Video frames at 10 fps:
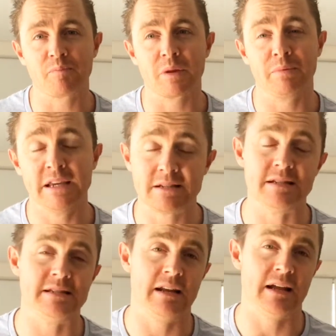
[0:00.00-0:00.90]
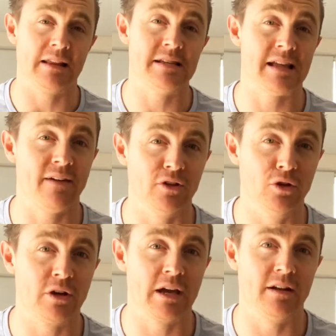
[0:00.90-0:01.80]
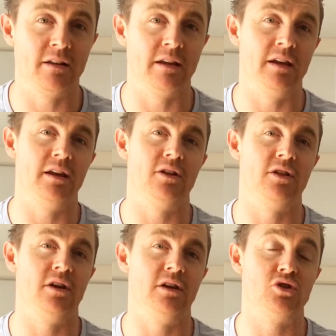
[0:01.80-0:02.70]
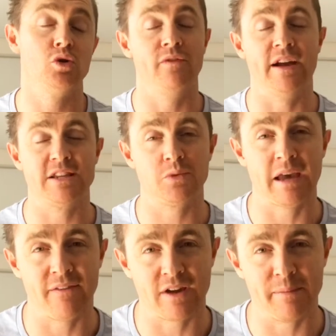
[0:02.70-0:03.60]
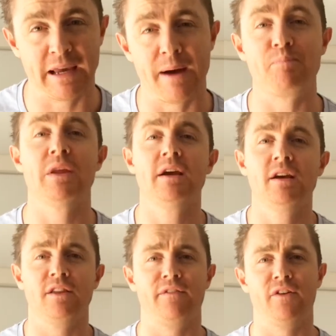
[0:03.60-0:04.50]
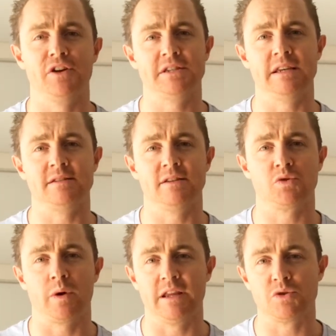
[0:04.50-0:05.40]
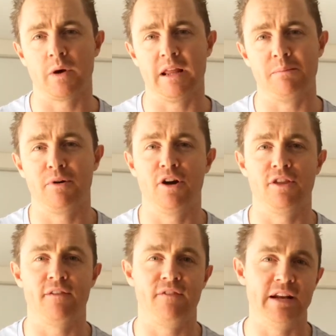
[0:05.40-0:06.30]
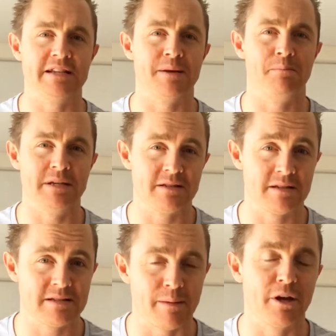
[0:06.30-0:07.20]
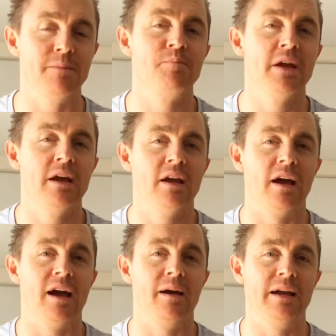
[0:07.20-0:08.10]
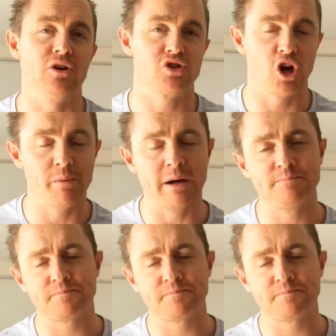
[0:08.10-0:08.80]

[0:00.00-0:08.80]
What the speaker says: please consider at least have a look at the 2 events we have coming up. The first is the 2020 Perth Fitness Business Summit in October.